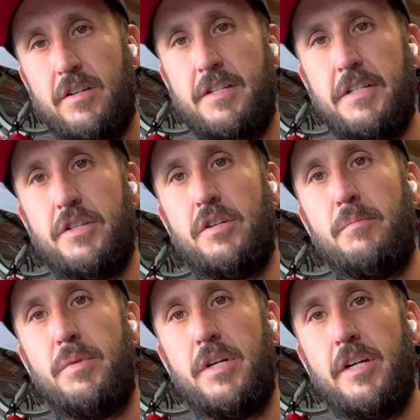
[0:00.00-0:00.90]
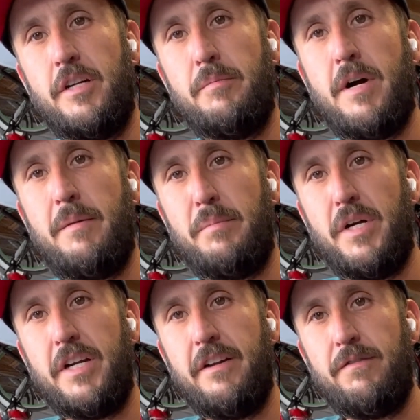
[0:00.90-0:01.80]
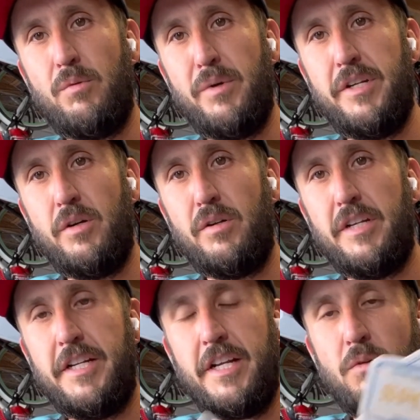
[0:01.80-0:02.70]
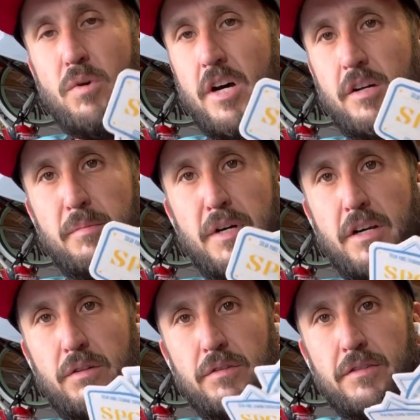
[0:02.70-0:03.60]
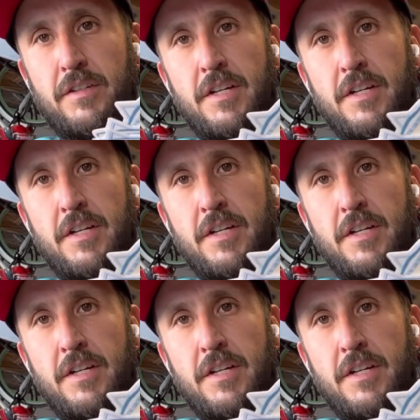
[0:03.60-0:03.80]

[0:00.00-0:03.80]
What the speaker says: that you can put on your mop bucket for window cleaning, water bottles,